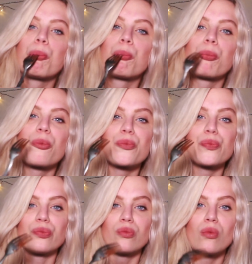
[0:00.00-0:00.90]

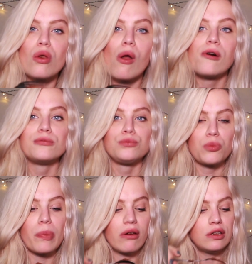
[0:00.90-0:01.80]

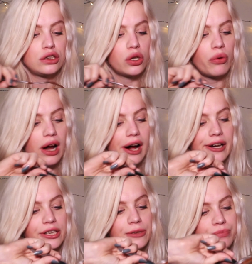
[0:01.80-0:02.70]
It was so
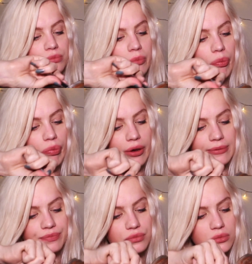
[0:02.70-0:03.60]
nice
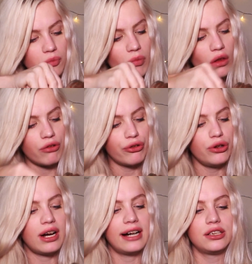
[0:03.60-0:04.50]
for
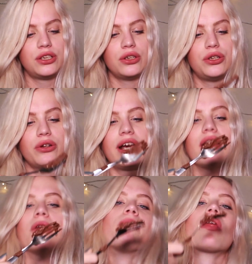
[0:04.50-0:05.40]
you guys to tune
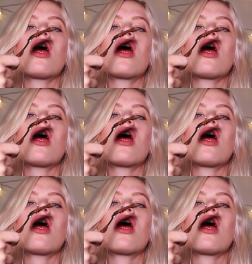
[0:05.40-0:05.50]
in.